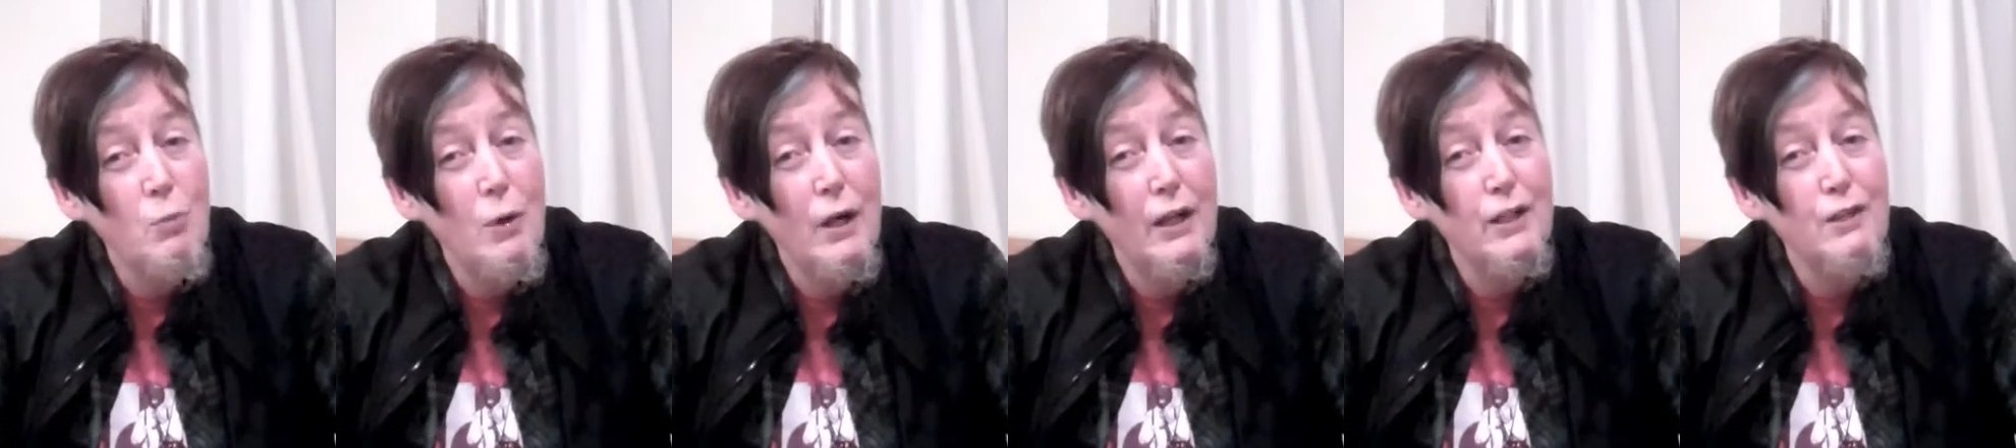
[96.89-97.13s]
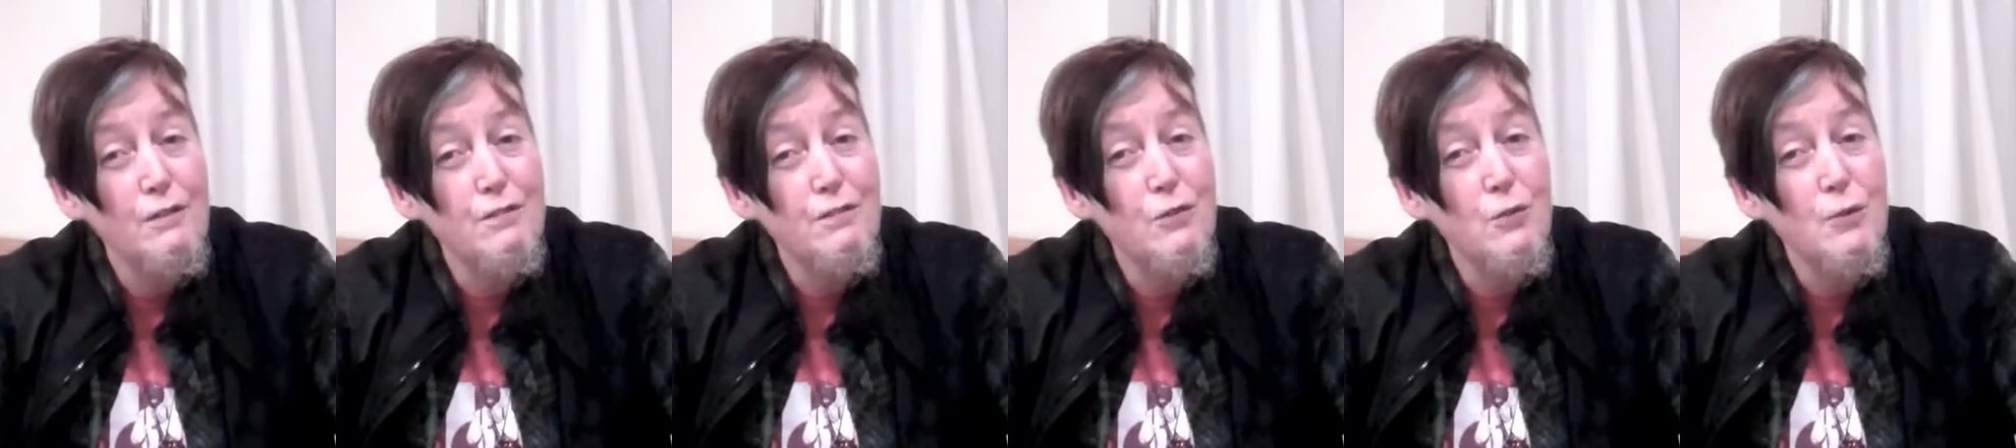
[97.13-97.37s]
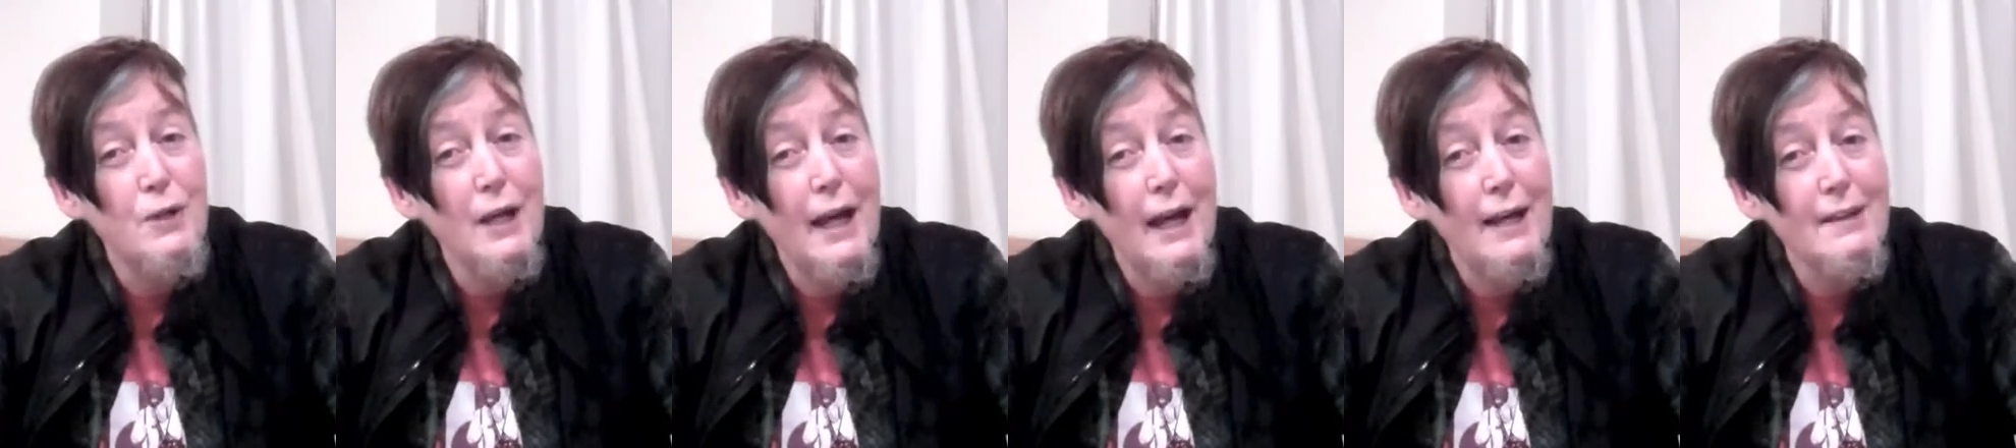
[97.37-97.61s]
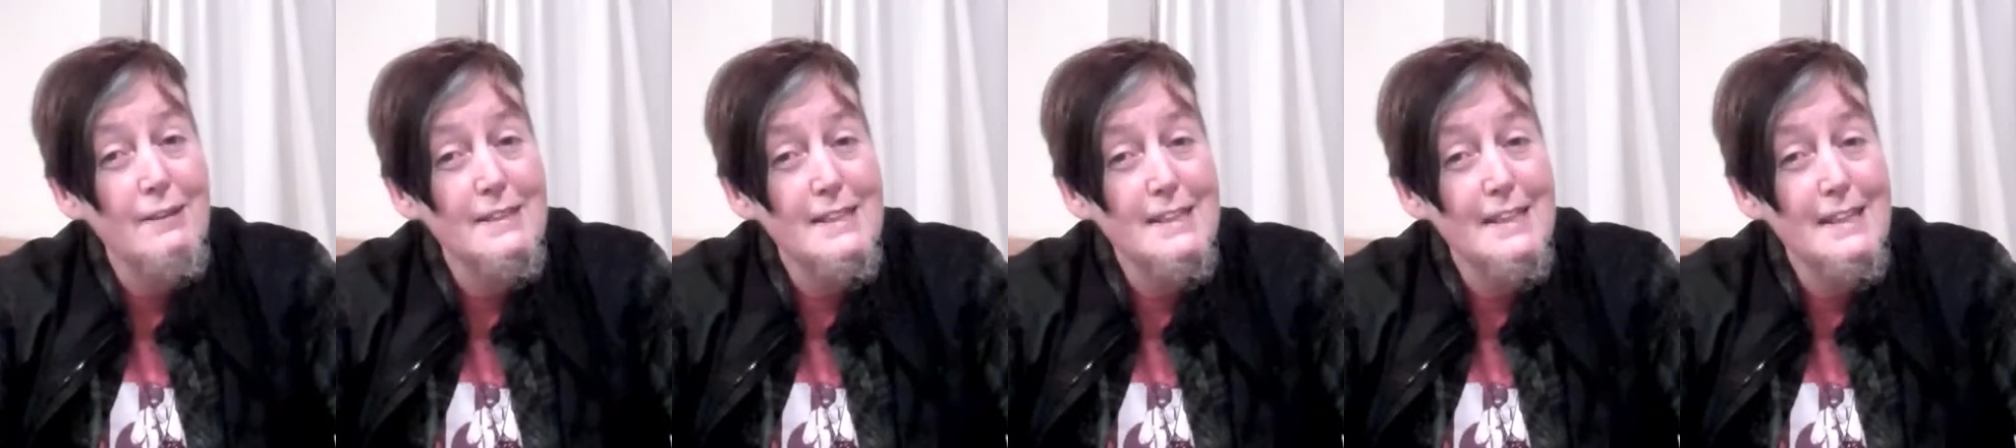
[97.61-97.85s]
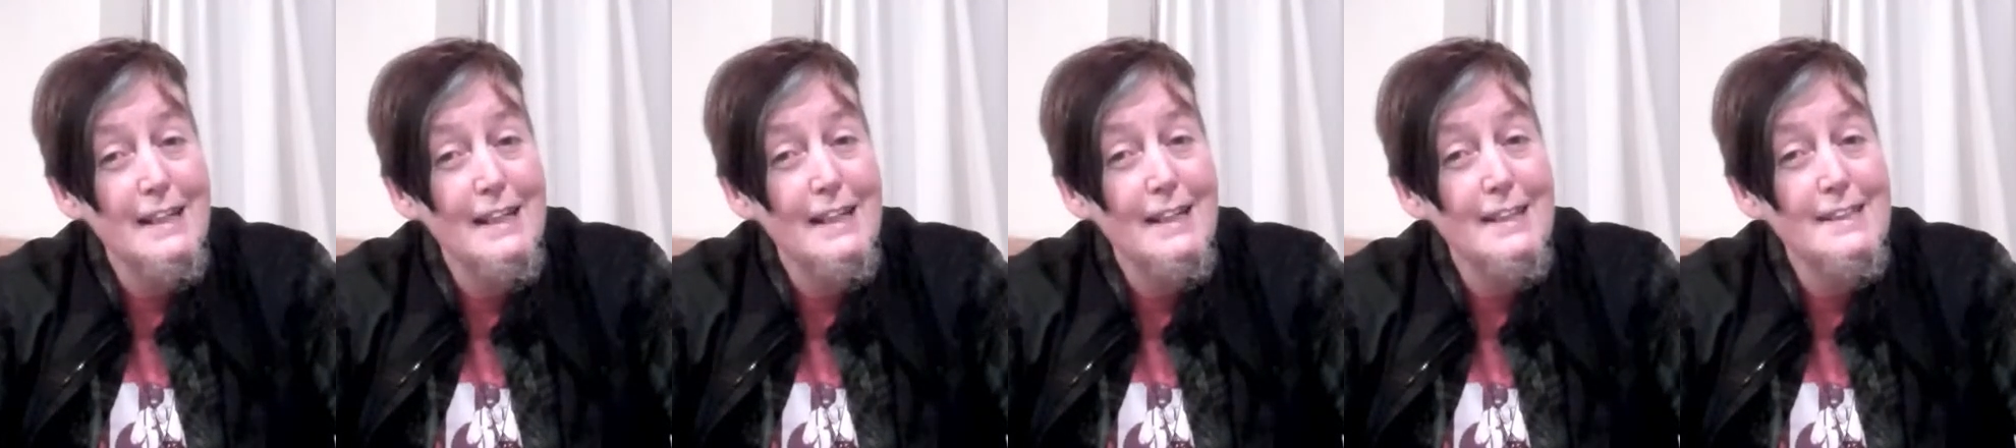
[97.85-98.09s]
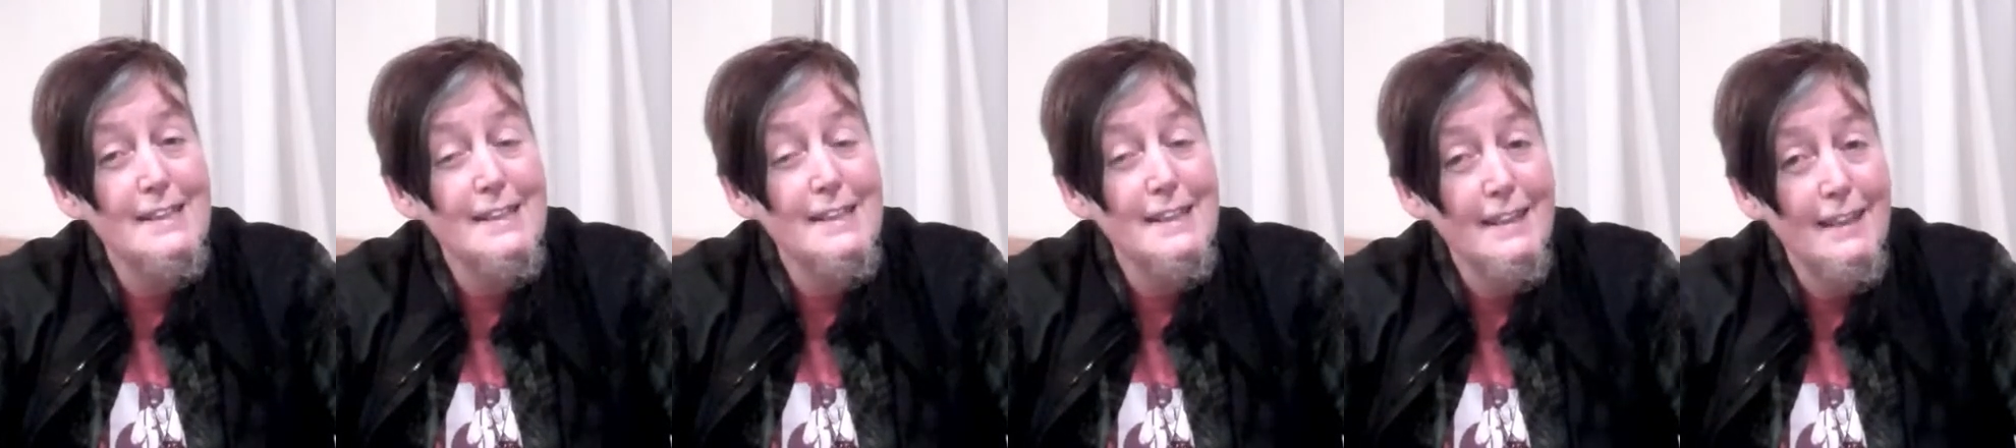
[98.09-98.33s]
wonderful
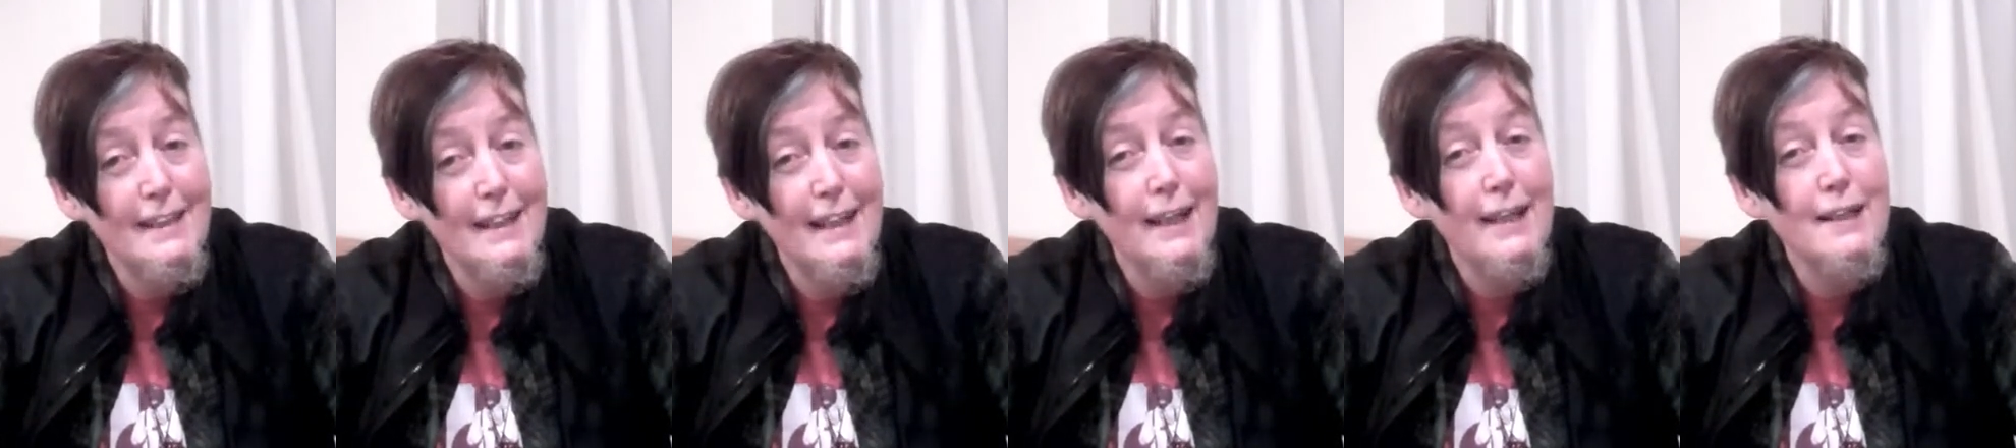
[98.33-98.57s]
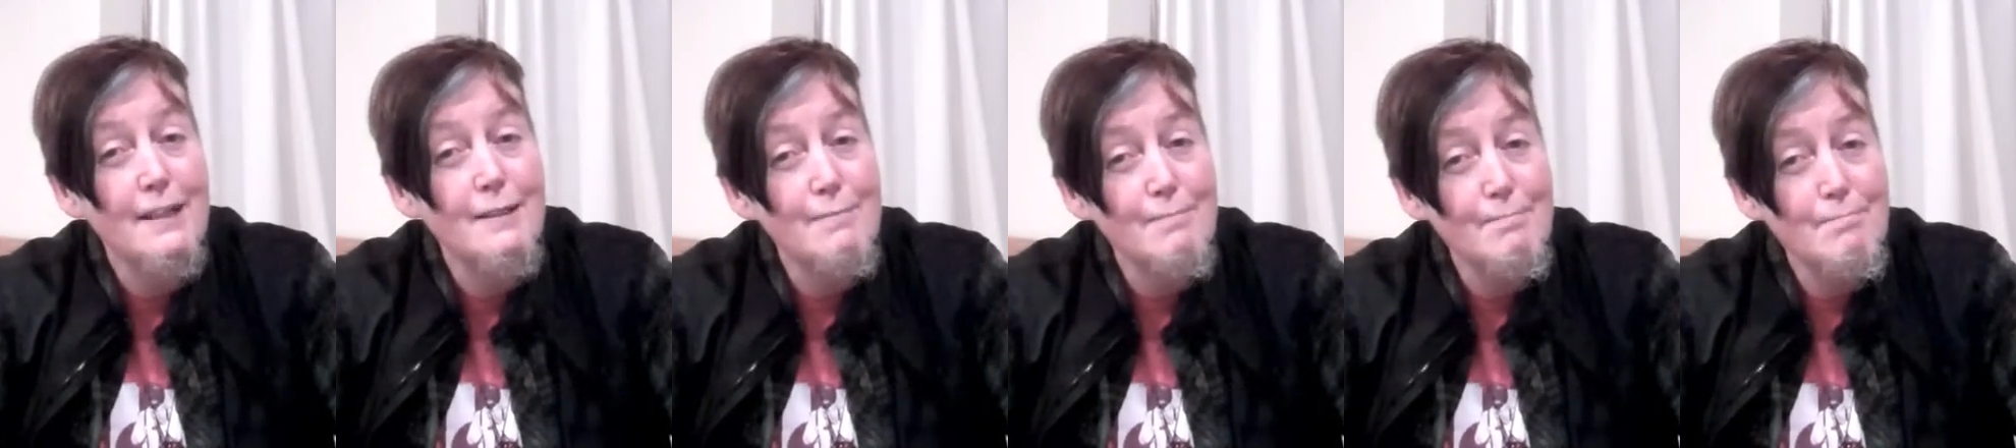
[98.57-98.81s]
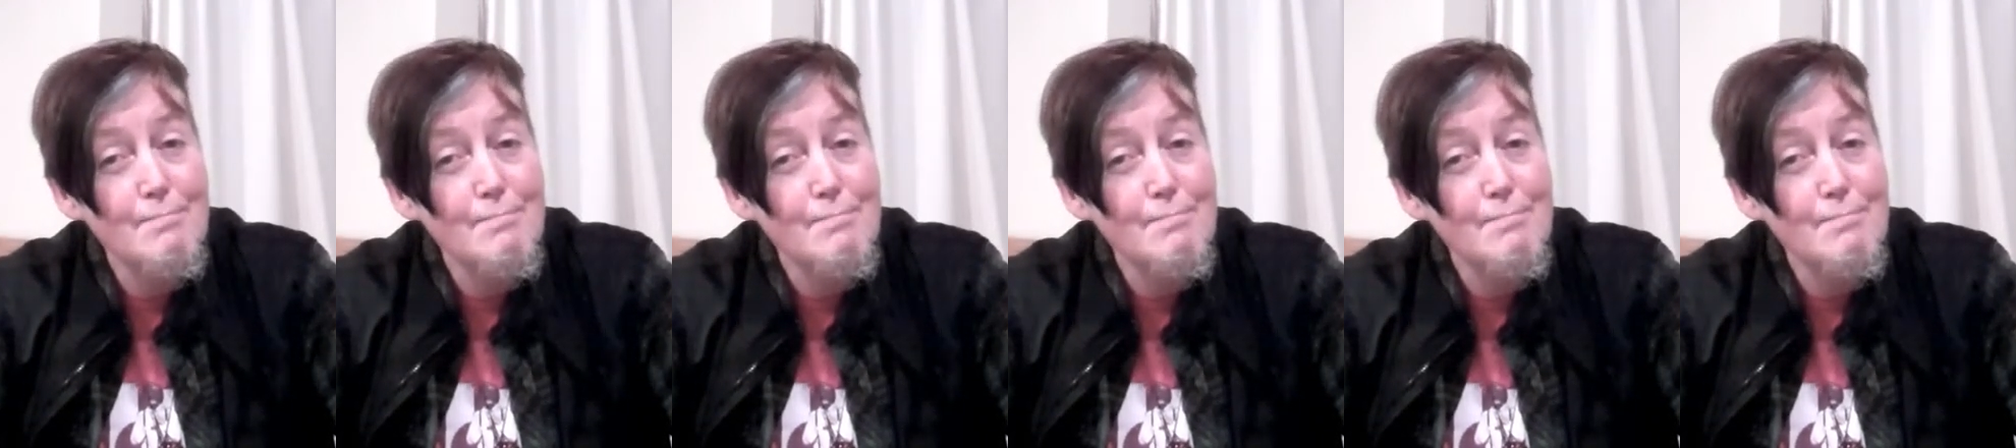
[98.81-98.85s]
counsellors and then